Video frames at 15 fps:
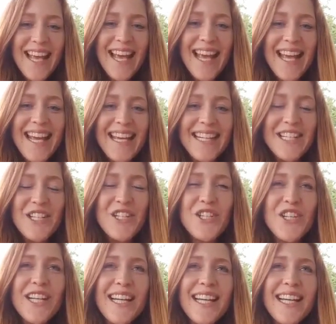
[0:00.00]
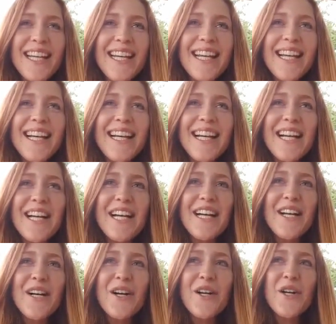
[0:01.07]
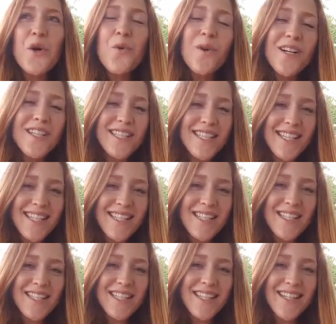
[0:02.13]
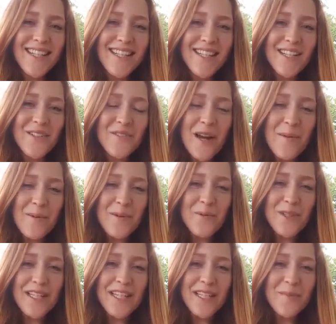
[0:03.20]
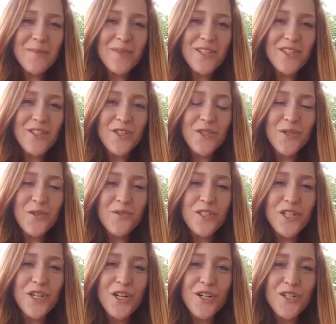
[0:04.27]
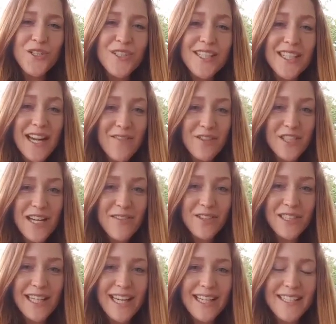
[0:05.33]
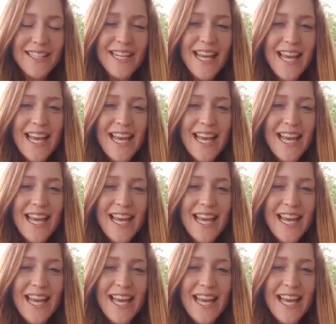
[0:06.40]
And she coerces Robin Williams to return to Never Neverland,